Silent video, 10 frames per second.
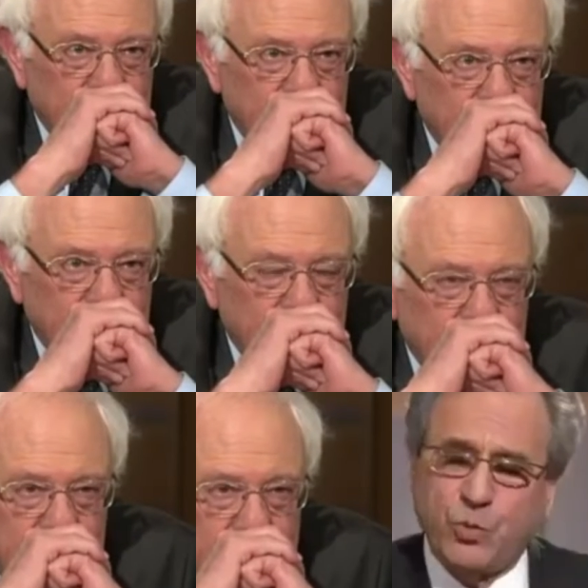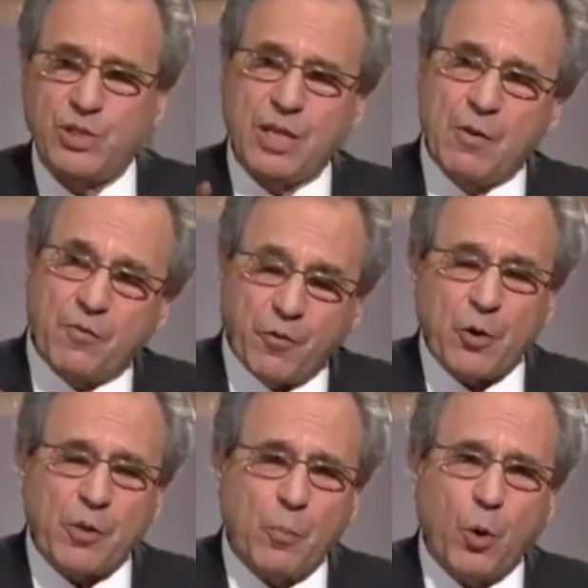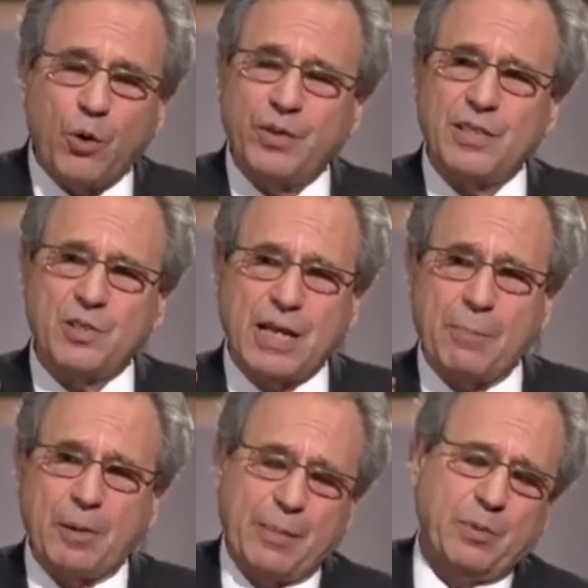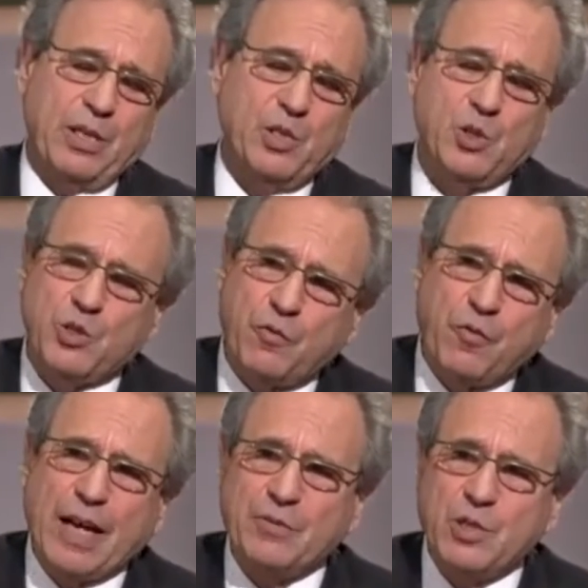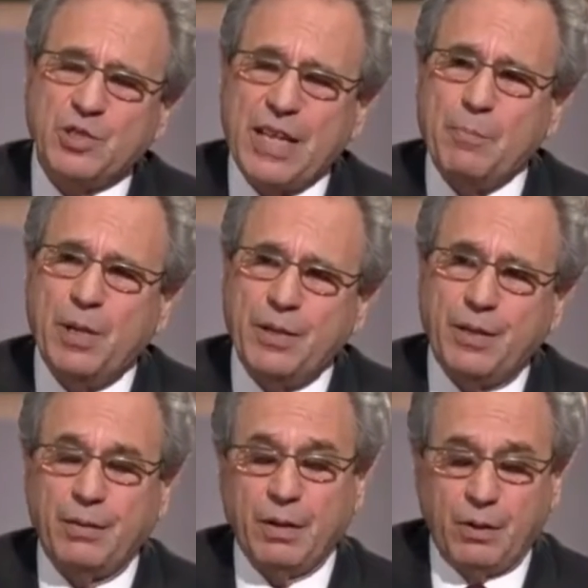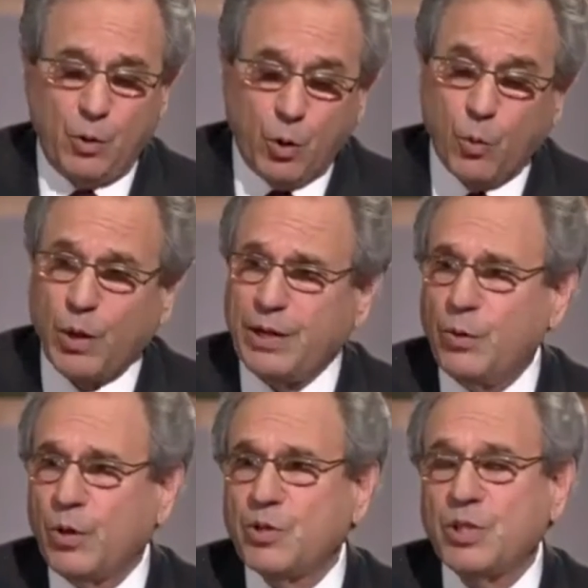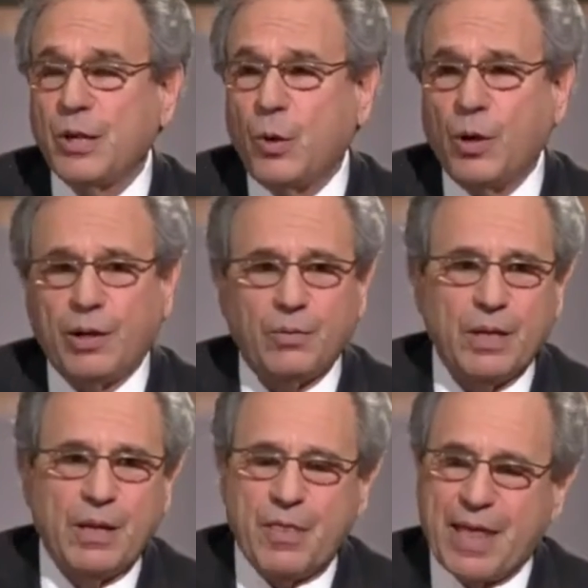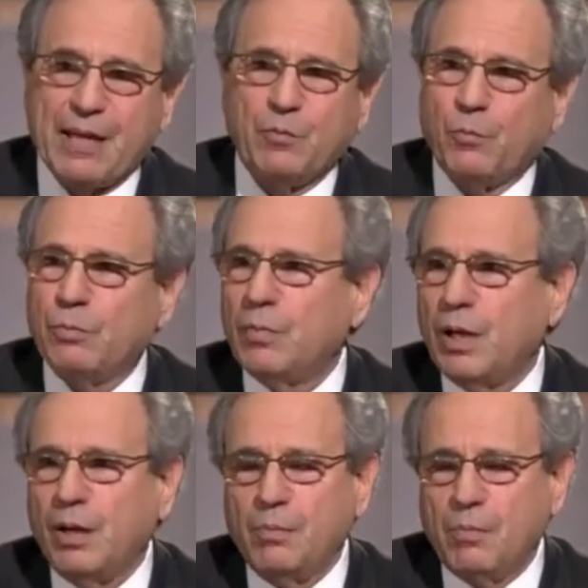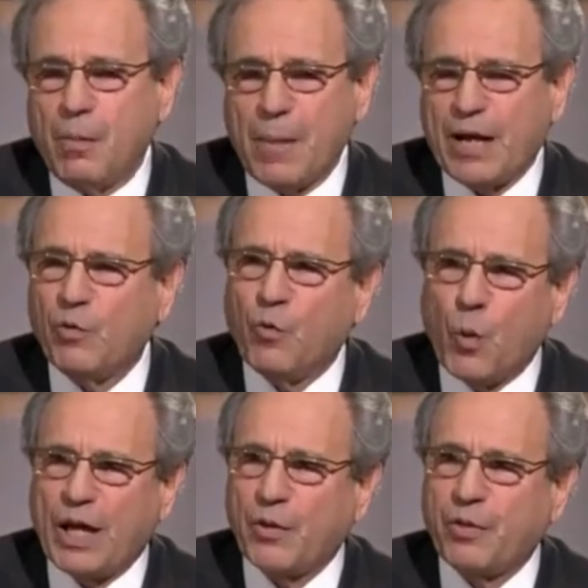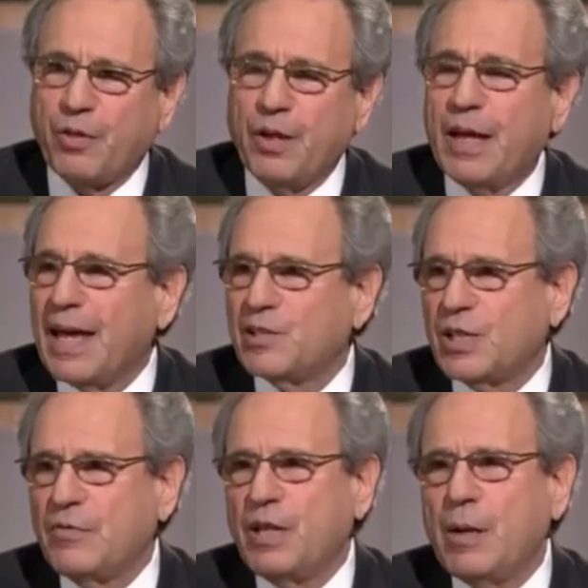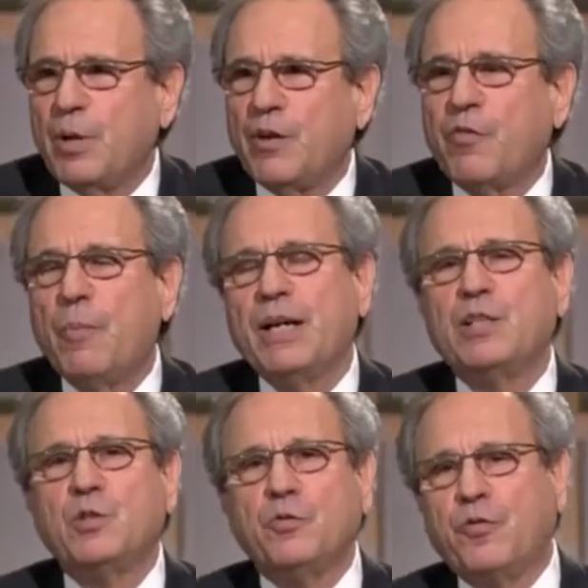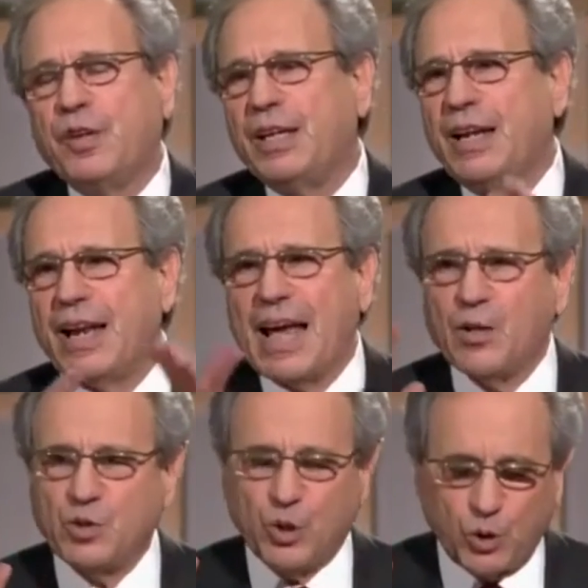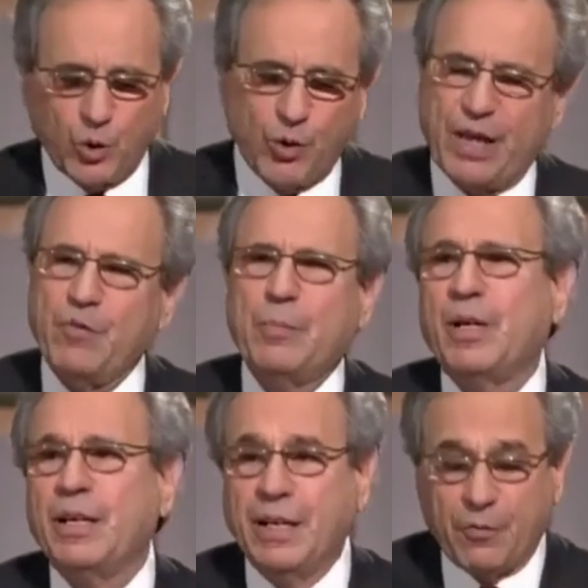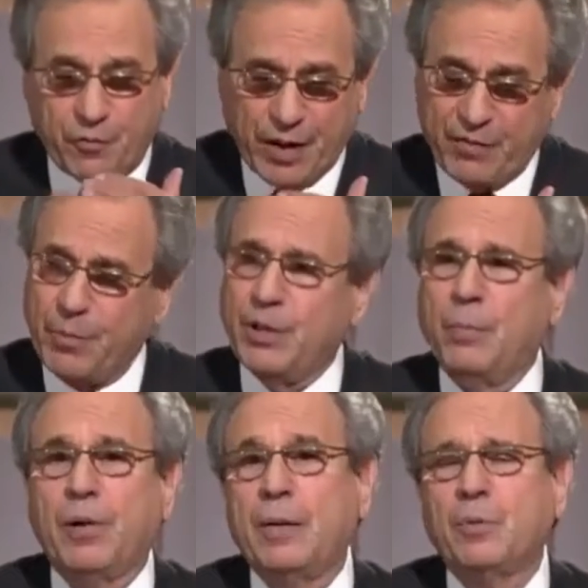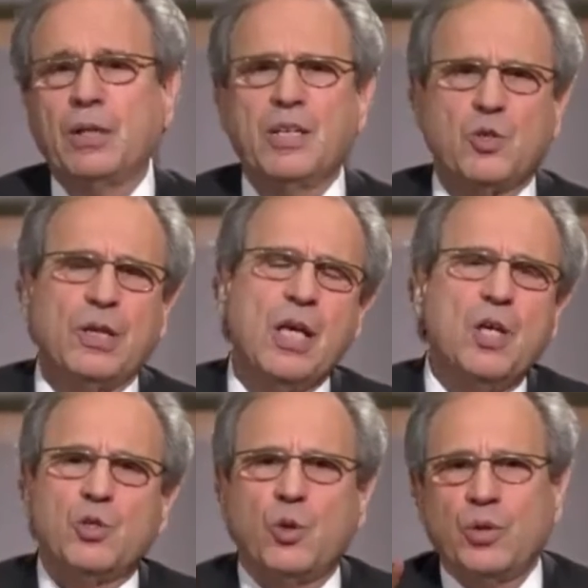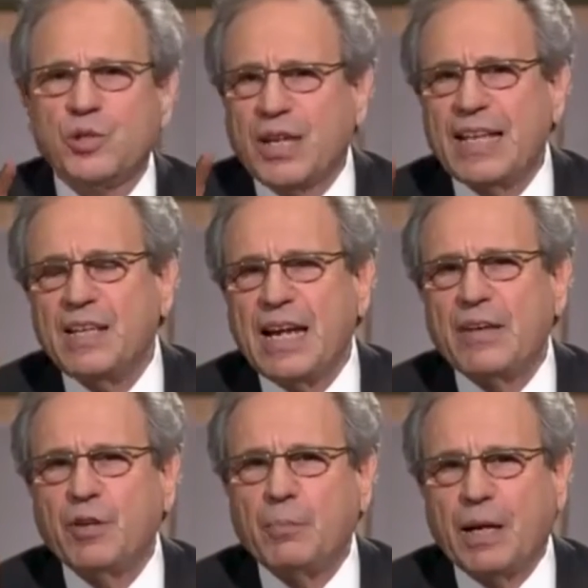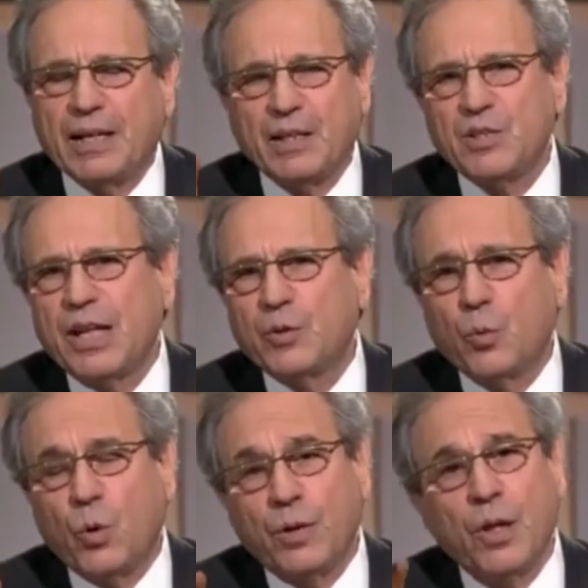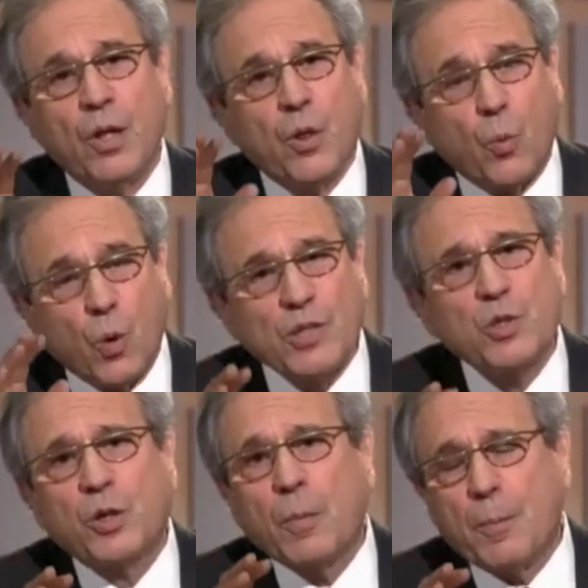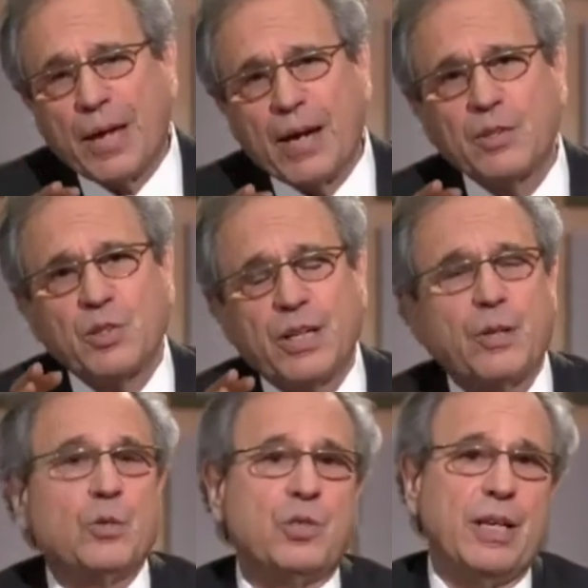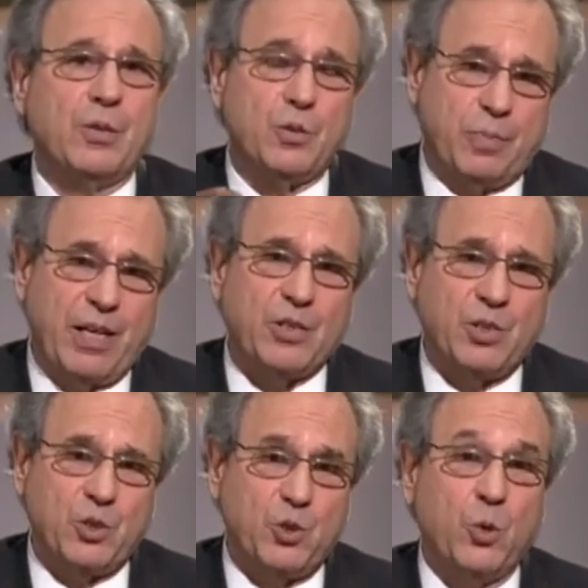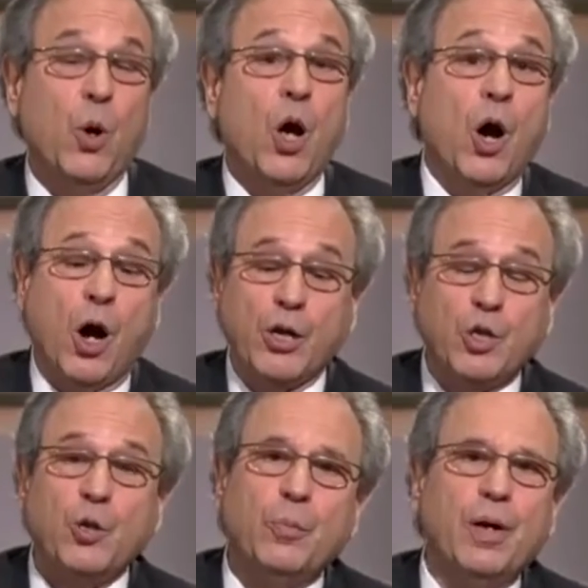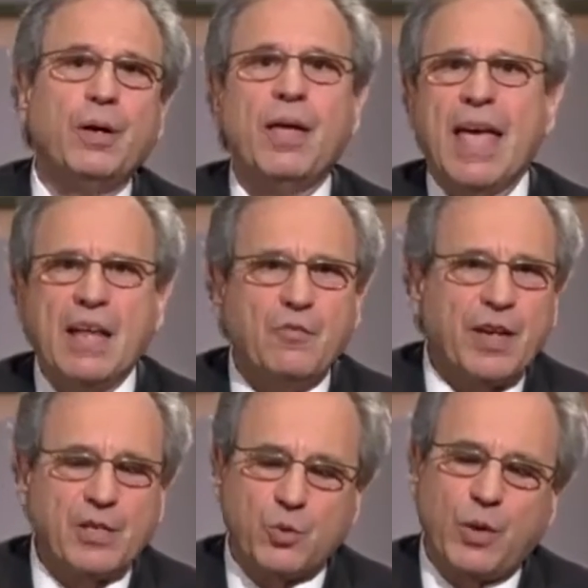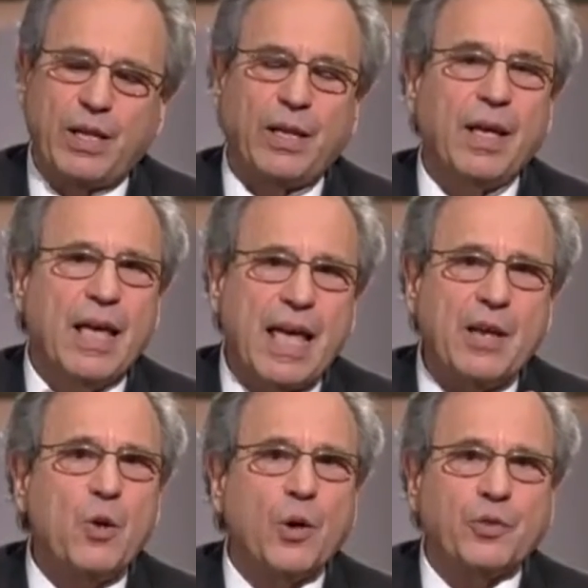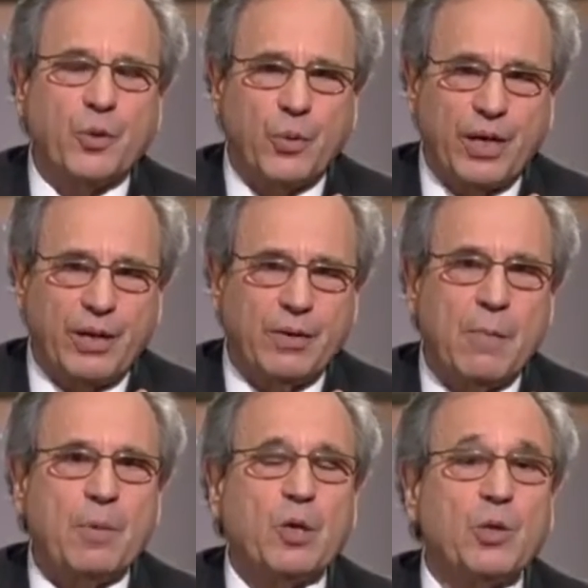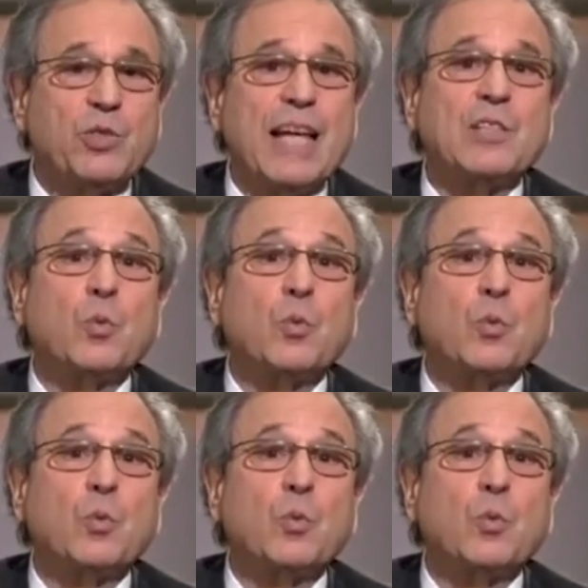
capitalist countries. Furthermore, there's top populations of 5 to 10 million. Norway, North Sea oil, that amount of wealth has given them enough money to feed and house and clothe everybody in their 5 million population. So the Scandinavian model is not the one. The one to compare Senator Sanders' policies to are Cuba and Venezuela and North Korea, because that's